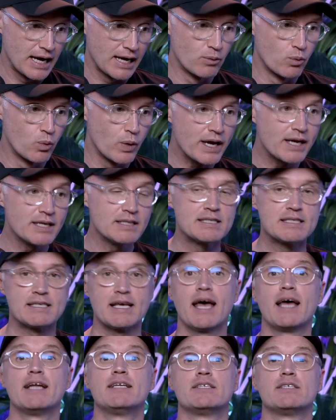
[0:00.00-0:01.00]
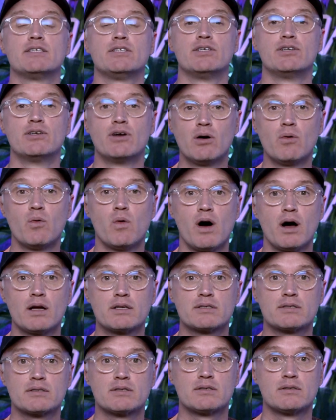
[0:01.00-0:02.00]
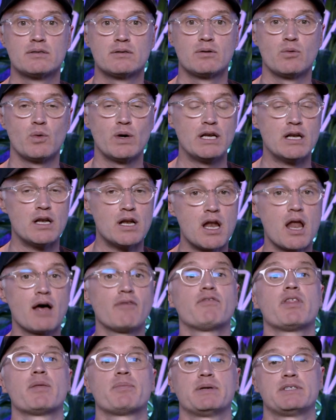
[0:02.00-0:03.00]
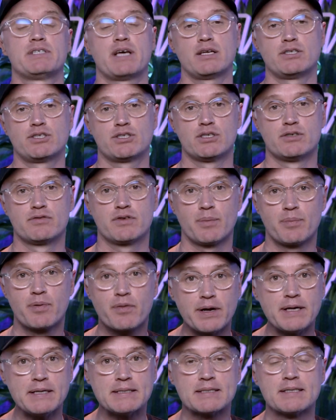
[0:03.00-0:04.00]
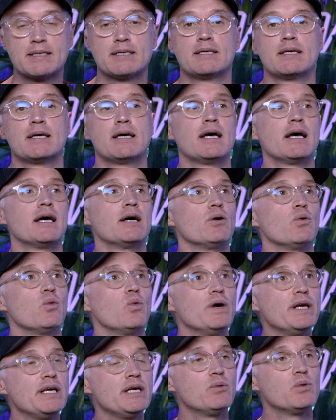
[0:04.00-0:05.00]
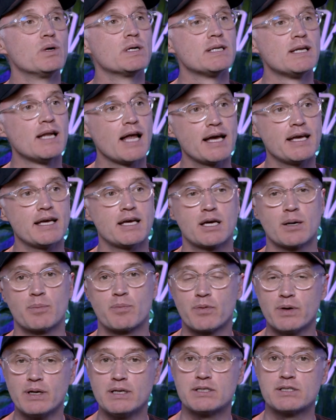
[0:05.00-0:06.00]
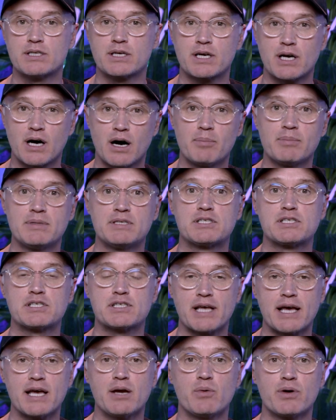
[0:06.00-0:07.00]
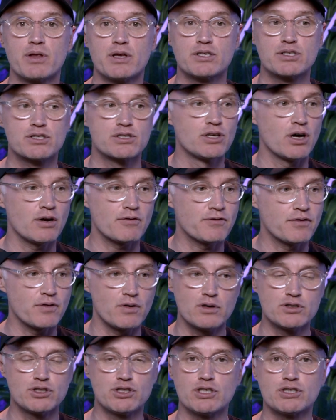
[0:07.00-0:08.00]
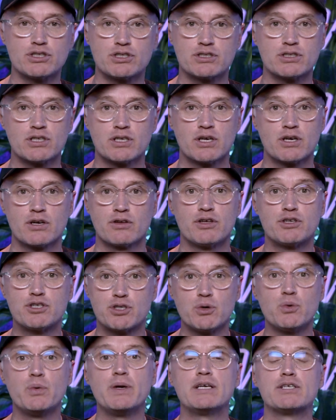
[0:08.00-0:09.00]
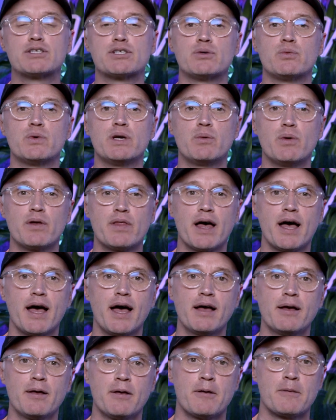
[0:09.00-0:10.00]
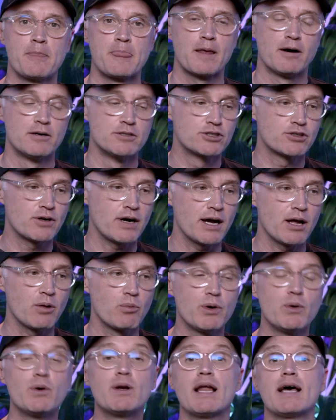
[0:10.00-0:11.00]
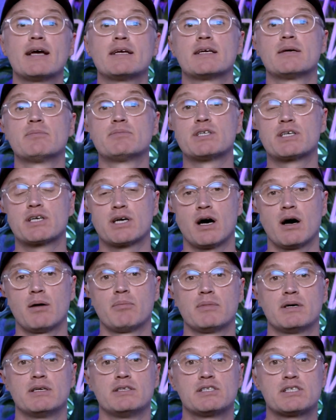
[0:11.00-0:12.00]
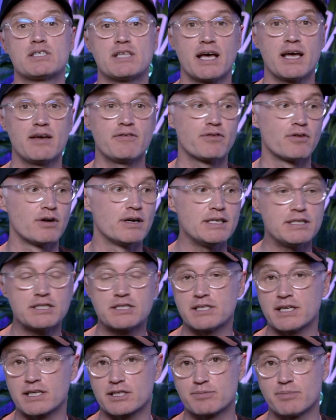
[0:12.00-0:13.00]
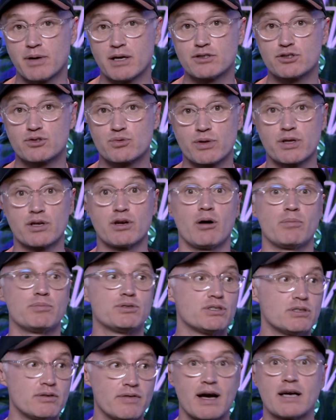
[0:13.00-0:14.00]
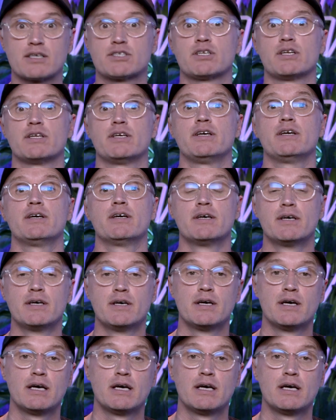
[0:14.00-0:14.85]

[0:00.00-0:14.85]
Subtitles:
And Wigan said, you know what? We love the potential of Gurpreet. We would like Gurpreet to come and stay with us, not for just the 2 weeks that we were there on trial. We would like him to come and stay for at least 6 months with an option of actually